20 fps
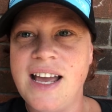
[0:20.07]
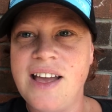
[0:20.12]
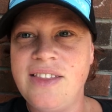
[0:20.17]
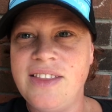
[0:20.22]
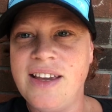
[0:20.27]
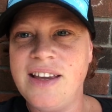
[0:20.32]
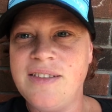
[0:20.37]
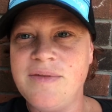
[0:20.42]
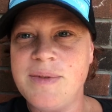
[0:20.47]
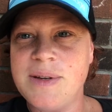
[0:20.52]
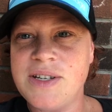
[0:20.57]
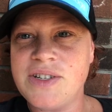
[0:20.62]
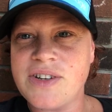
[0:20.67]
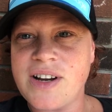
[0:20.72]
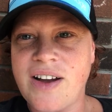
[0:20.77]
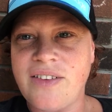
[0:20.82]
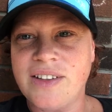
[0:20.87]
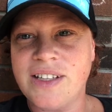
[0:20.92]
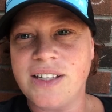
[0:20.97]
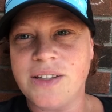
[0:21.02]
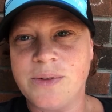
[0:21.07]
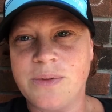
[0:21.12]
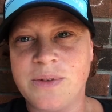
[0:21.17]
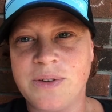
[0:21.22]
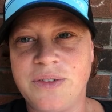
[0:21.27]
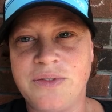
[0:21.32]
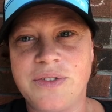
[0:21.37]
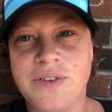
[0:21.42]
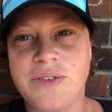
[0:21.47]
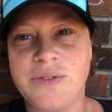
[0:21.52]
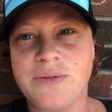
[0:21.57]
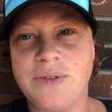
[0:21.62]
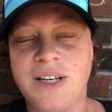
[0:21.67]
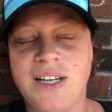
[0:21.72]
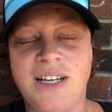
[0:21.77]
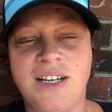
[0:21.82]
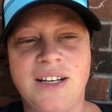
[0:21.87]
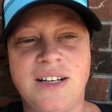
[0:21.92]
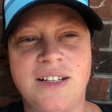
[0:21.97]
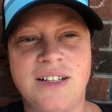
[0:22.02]
and they have been traveling the world for 3
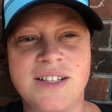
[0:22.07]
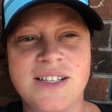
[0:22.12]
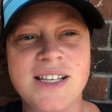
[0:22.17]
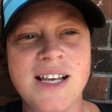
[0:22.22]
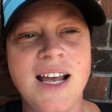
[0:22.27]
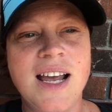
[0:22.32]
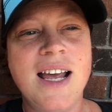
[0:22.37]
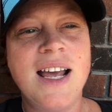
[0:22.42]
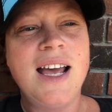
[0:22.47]
years.